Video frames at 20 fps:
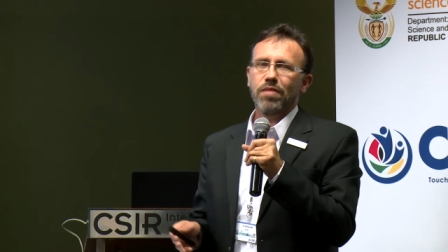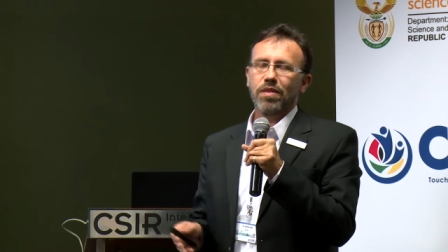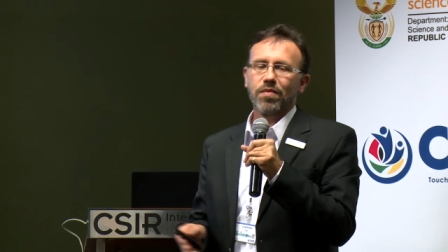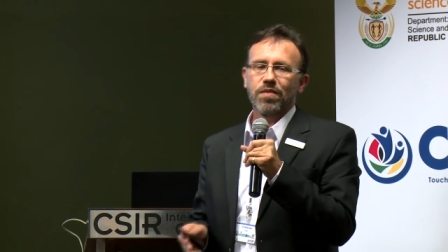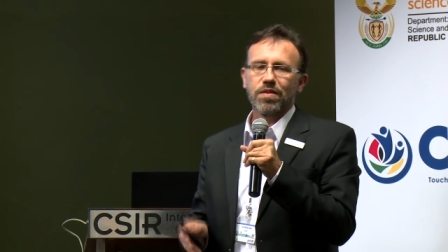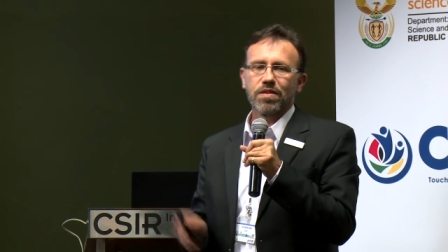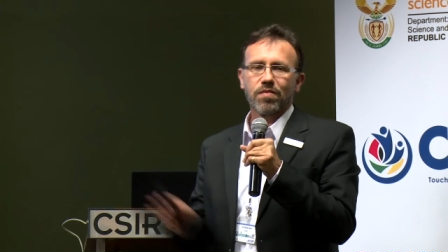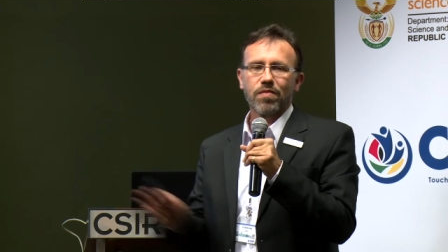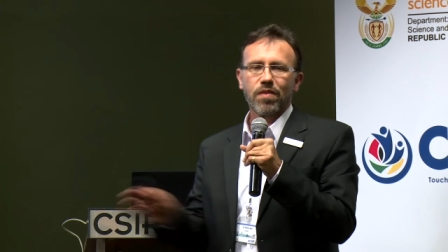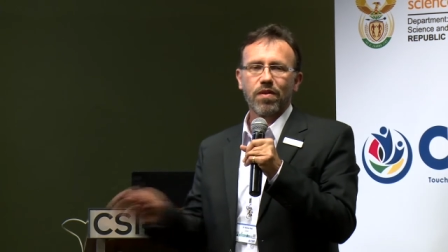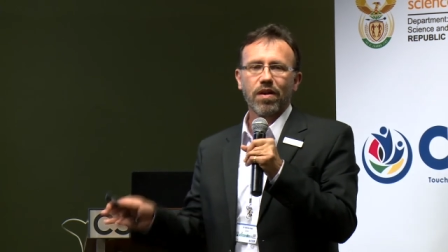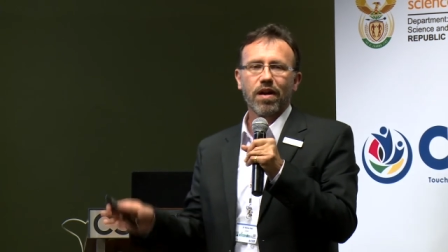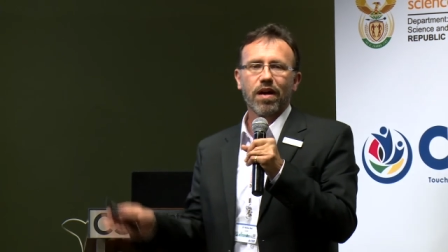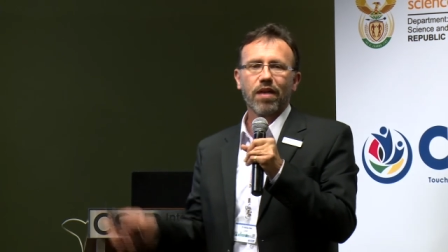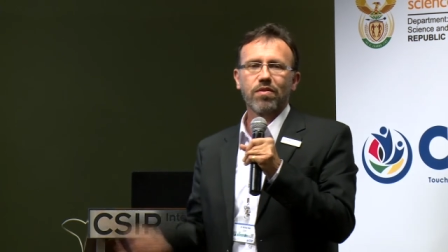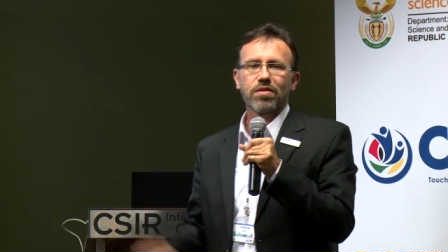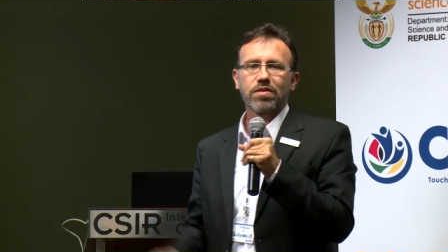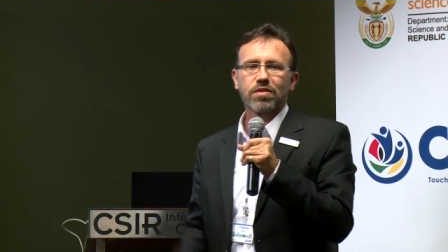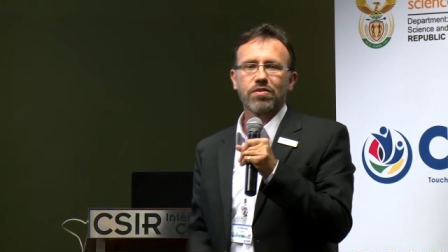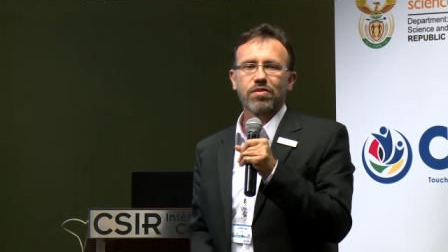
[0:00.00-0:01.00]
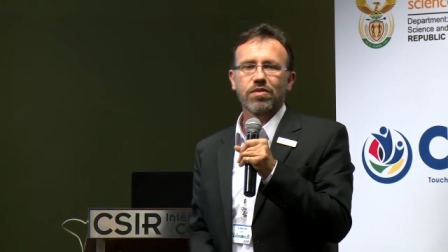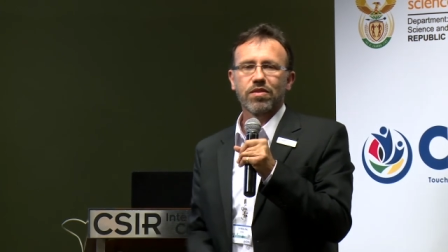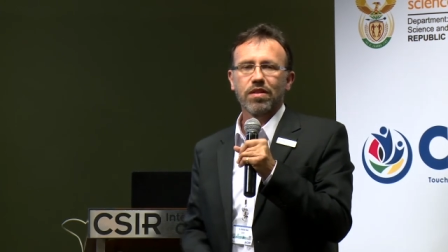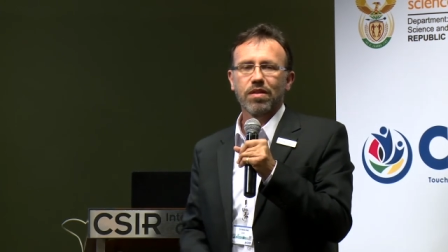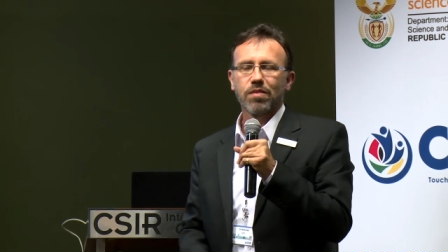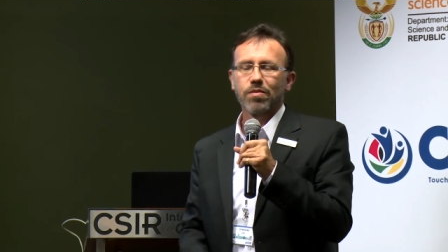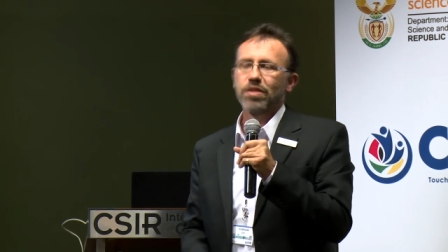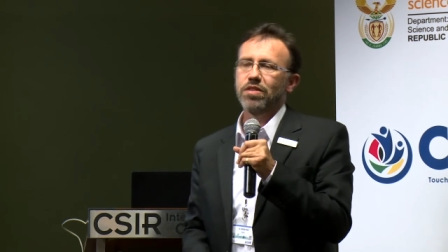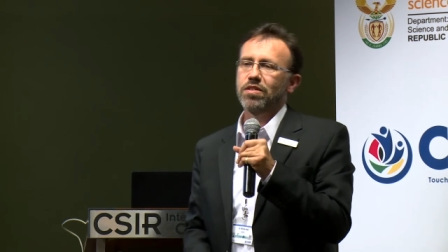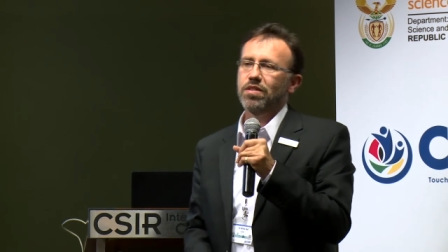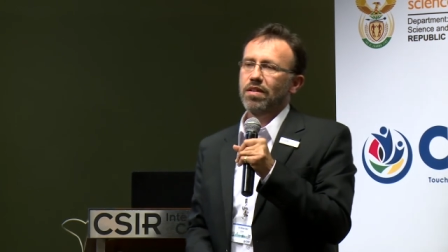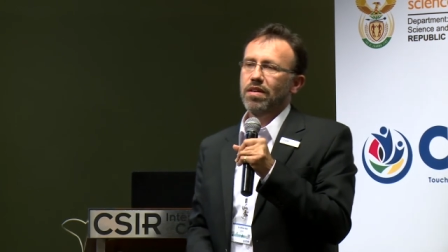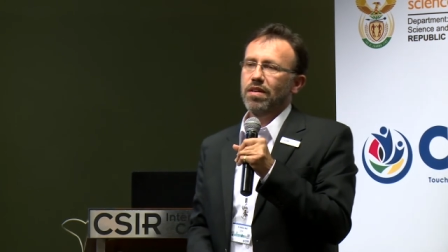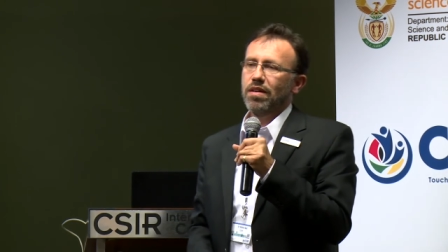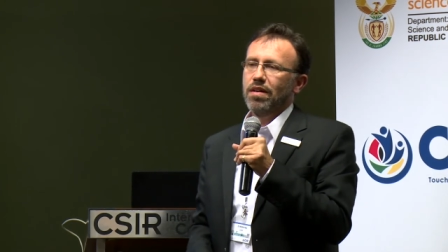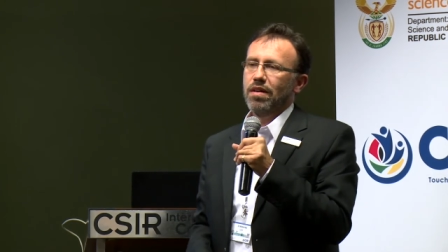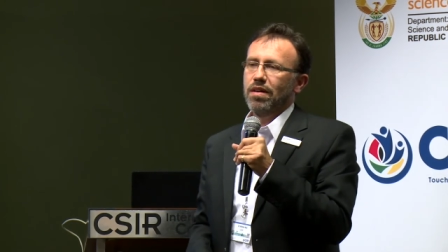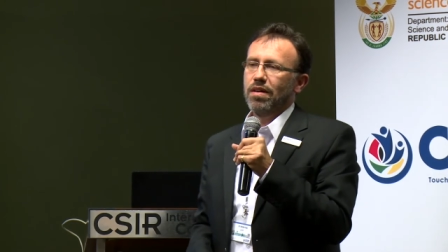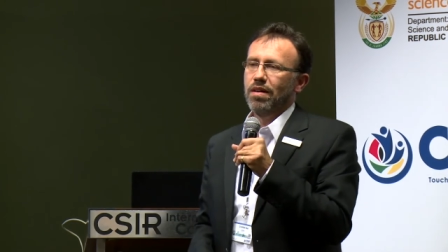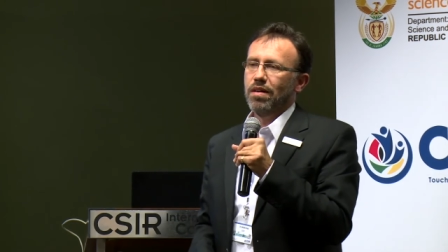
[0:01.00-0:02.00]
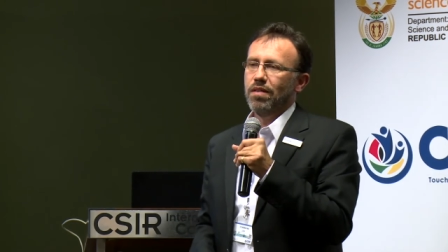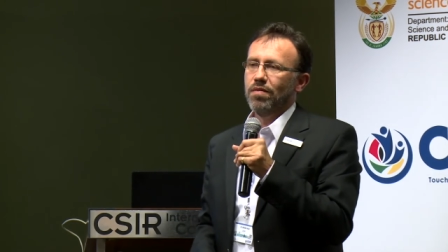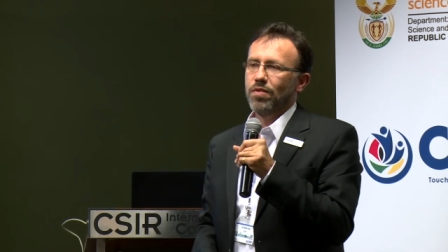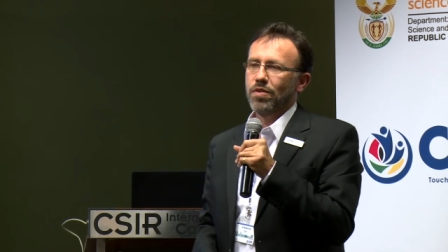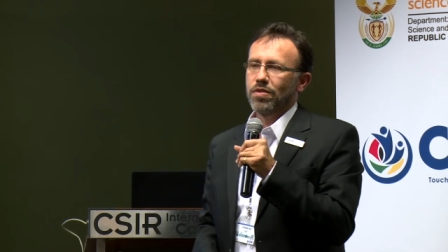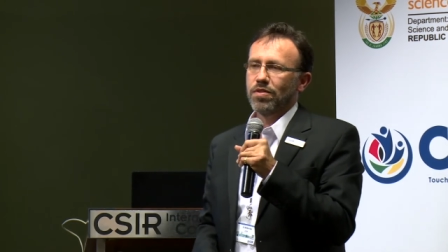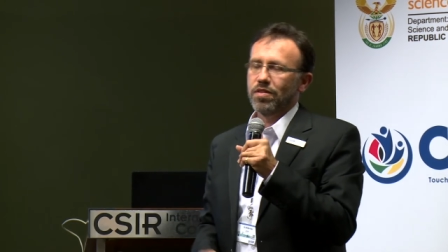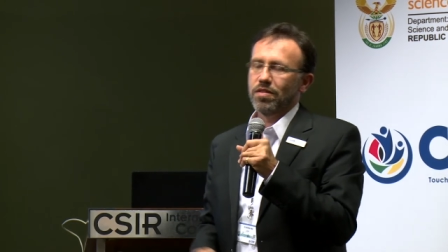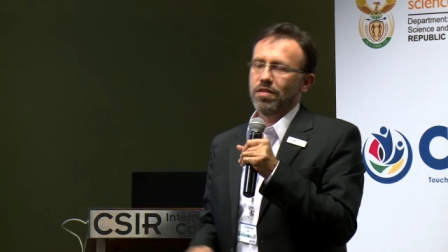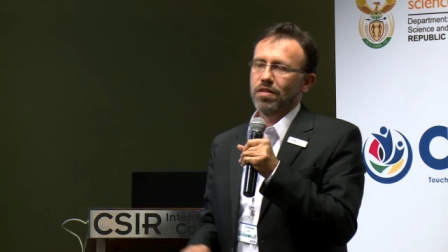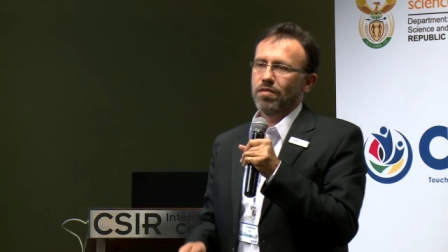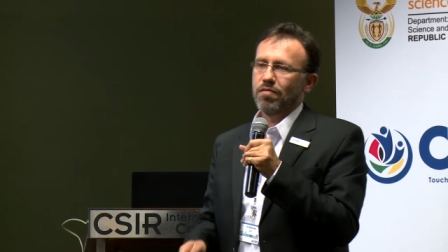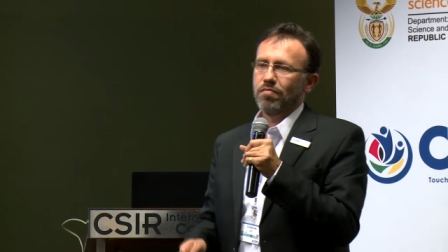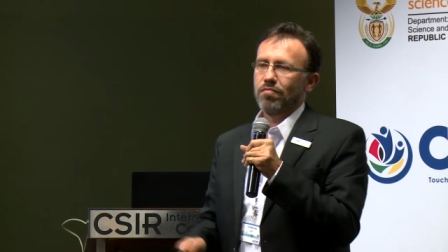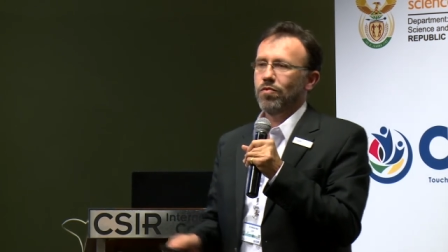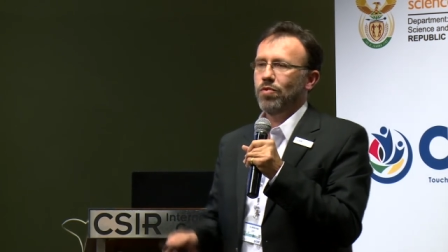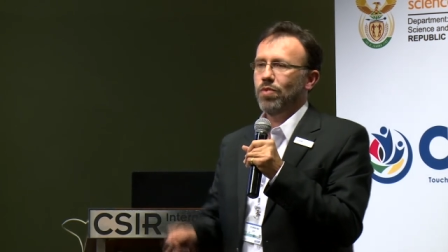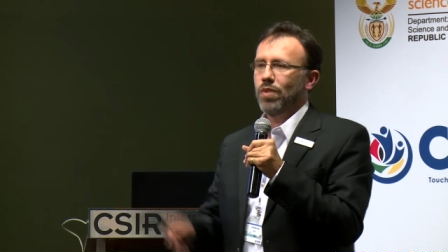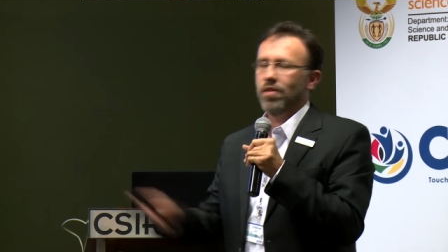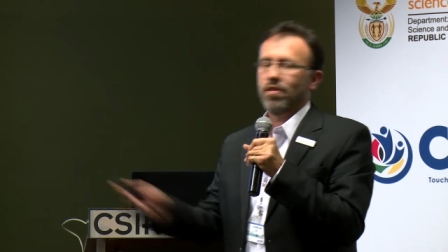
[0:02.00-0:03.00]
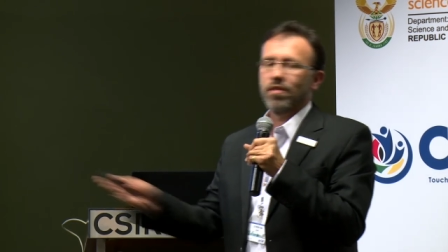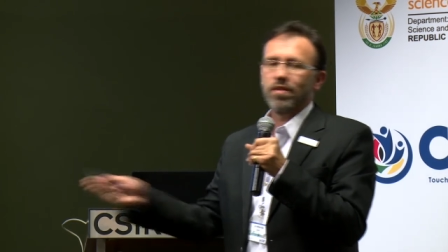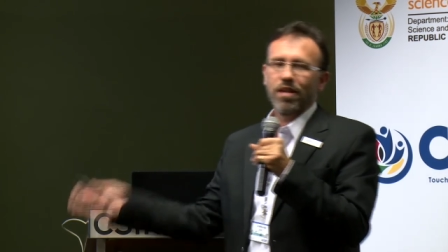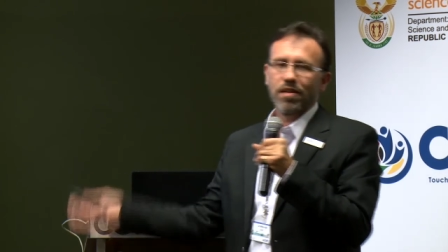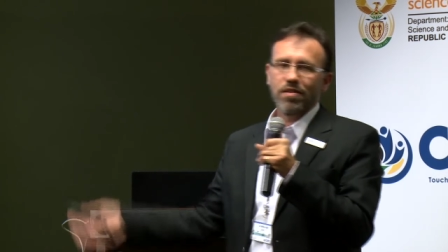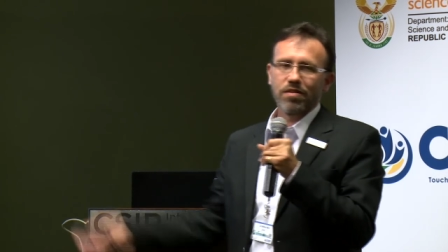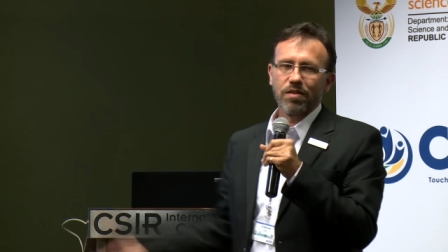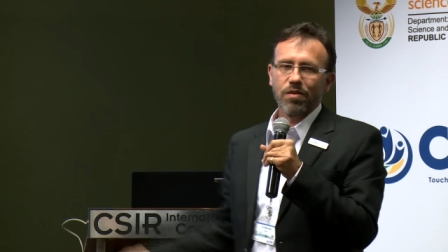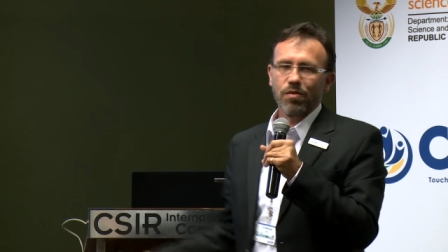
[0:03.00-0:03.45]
if it's a very high resolution image uh, versus the 200,000 it